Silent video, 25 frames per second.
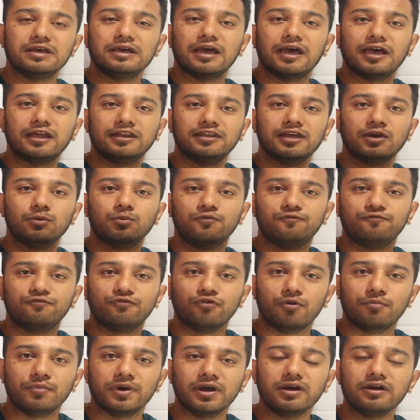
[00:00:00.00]
and they will
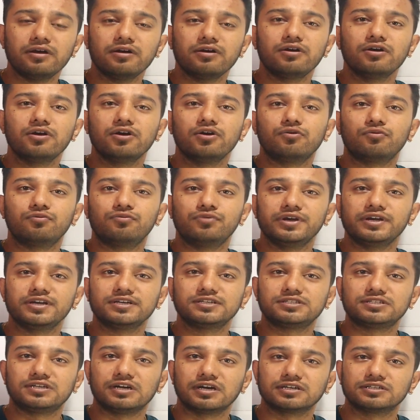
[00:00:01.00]
form a ring
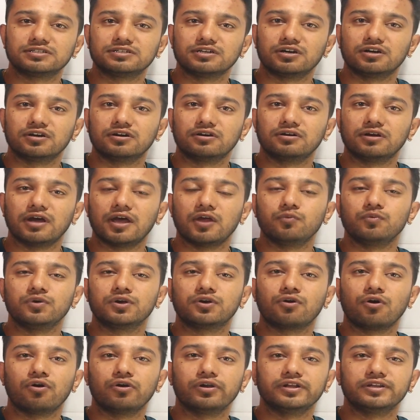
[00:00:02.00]
structure, and we
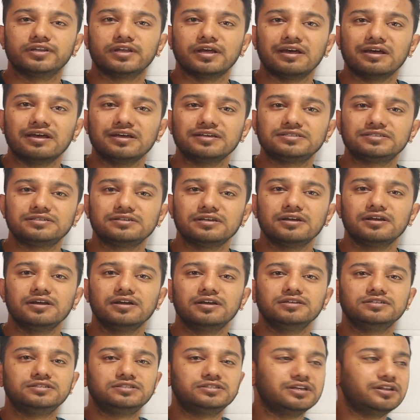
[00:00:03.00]
call it as
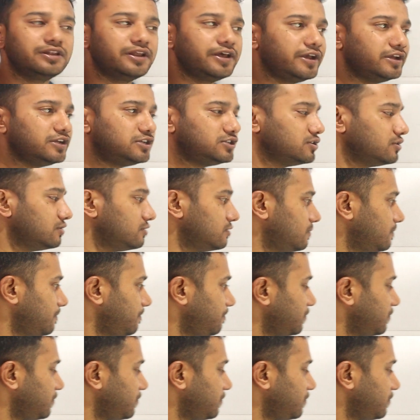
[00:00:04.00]
chelation.